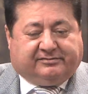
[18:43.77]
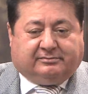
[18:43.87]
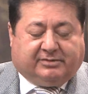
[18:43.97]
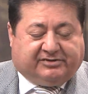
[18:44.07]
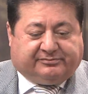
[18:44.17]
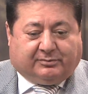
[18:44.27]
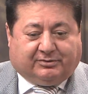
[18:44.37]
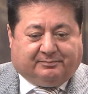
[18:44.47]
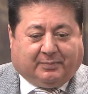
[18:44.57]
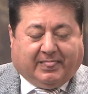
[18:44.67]
and
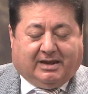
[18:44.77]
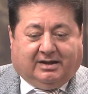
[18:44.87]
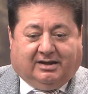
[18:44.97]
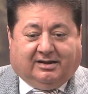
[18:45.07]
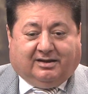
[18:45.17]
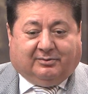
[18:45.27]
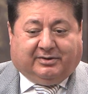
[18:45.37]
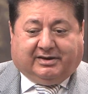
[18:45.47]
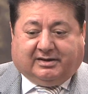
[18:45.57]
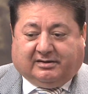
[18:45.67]
baseball.
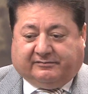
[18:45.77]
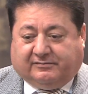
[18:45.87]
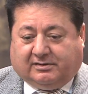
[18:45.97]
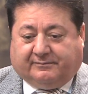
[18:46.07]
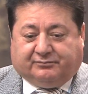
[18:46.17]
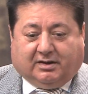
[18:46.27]
We have